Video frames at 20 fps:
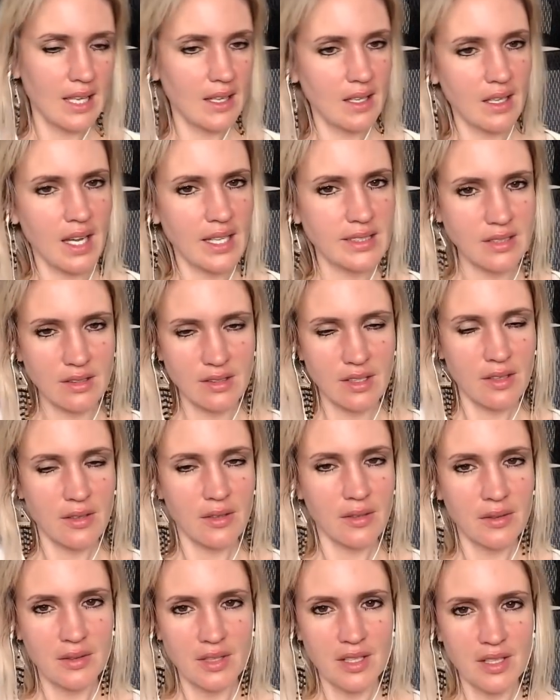Yeah, I don't
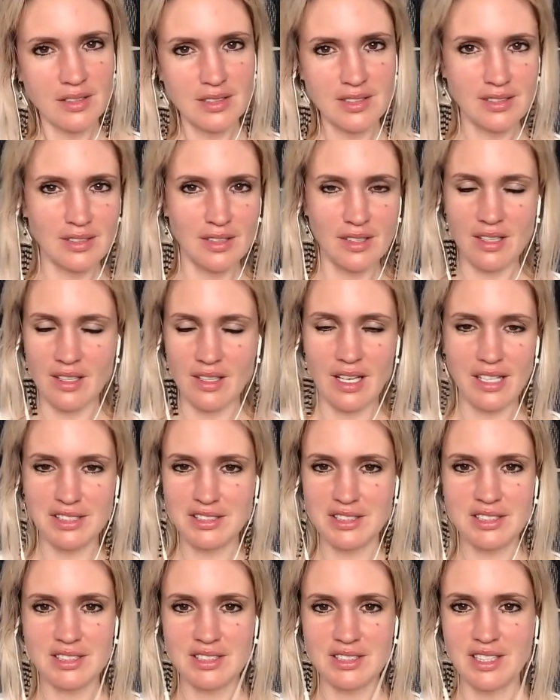know the
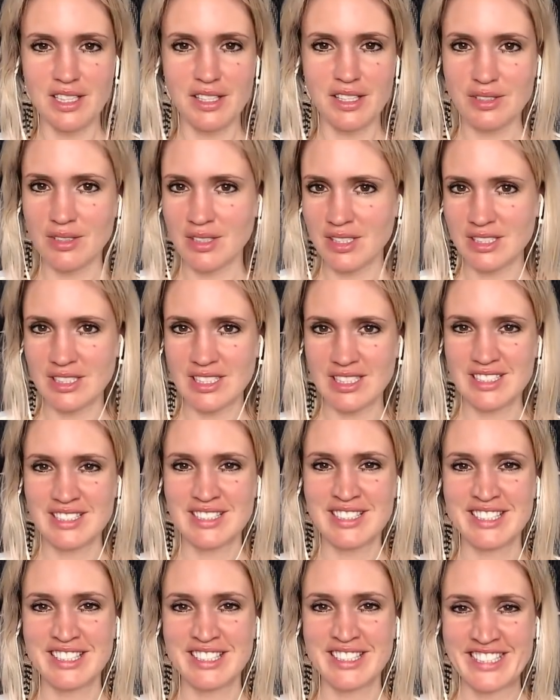answers to those questions.
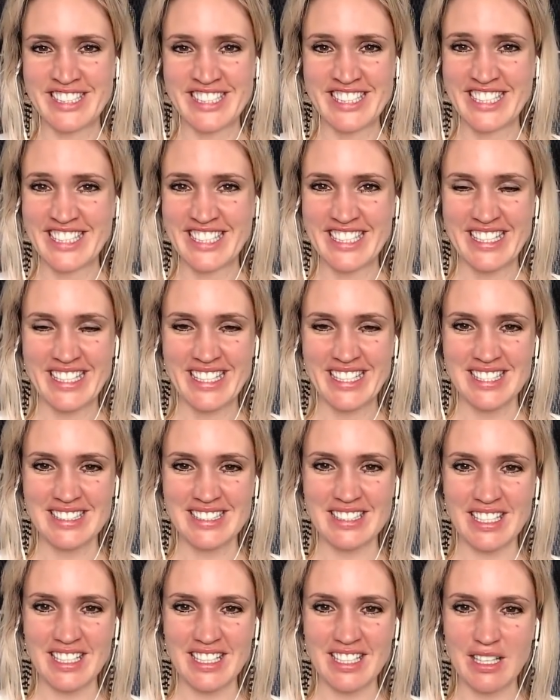
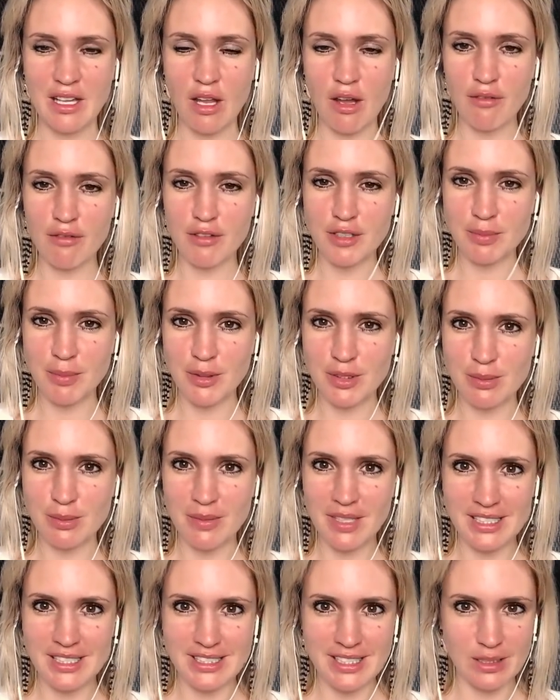So a lot of
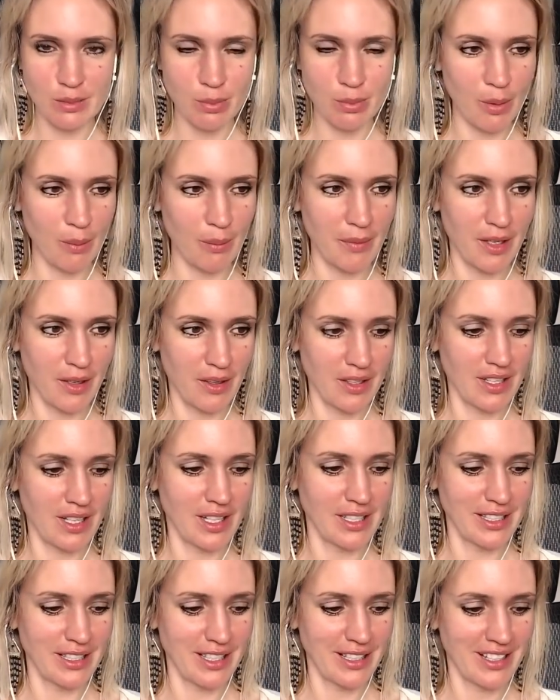responsibility to put me
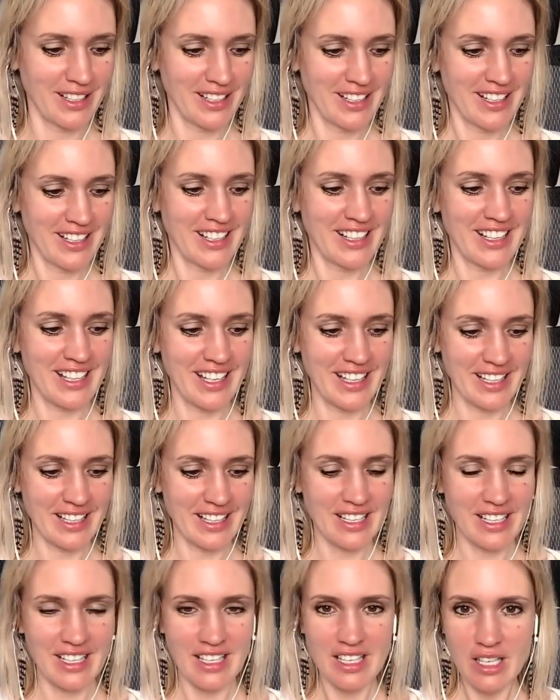on under,
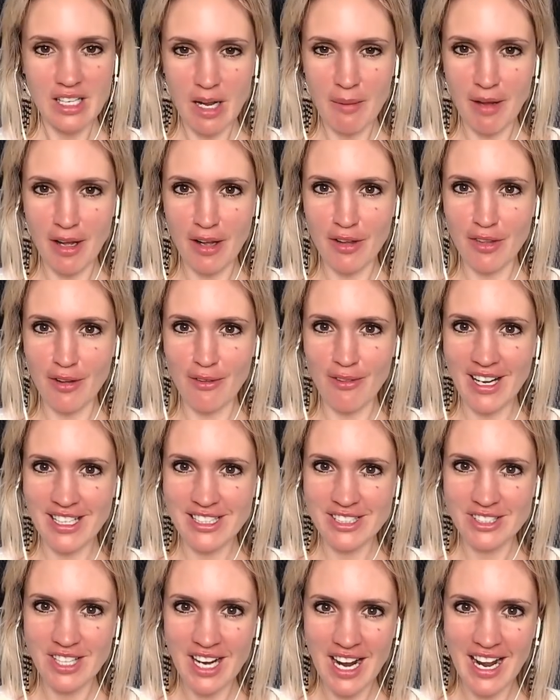like, am I on the
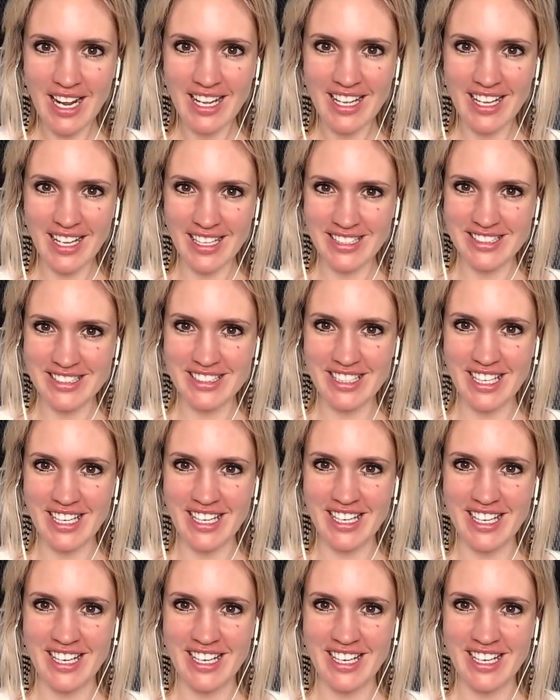right track? And